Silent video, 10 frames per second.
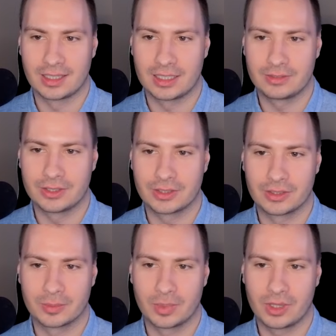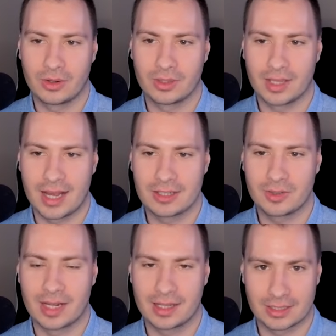If you're below the line, you
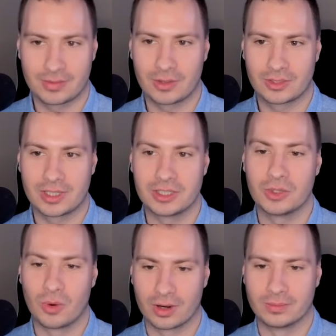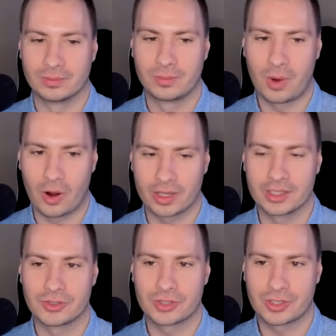got less votes than your
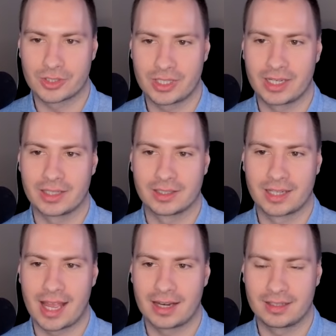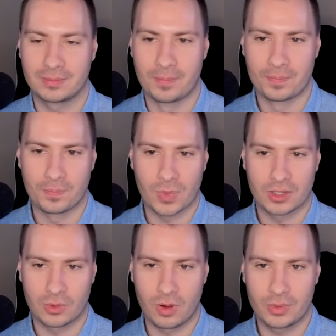party's Senate candidate.
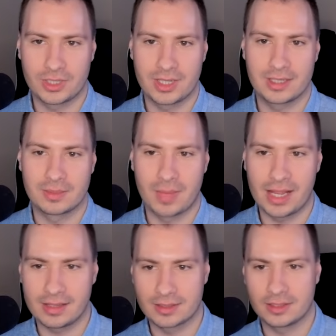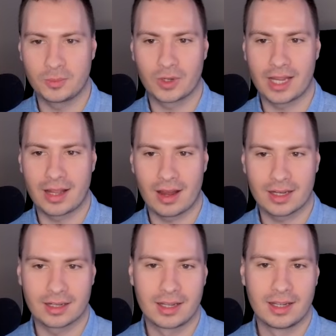So what we see is in mail-in, it's a little more
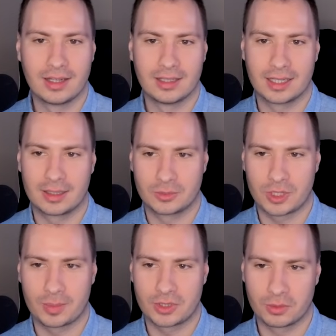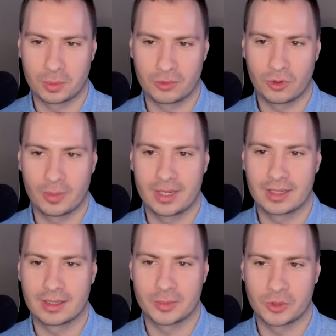chaotic. Trump's overperforming
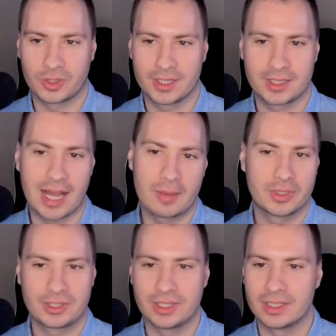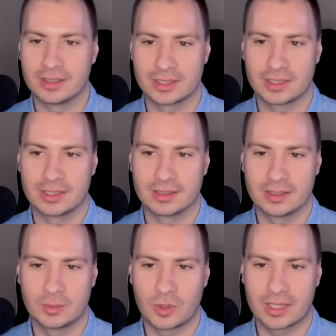a majority of the time, but still it's a little
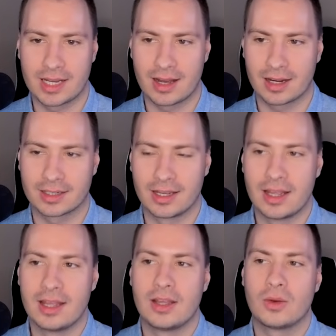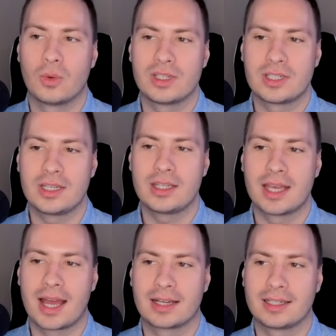more chaotic. We see
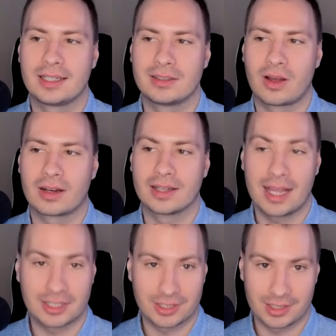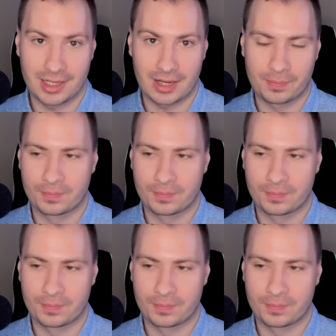that on election day,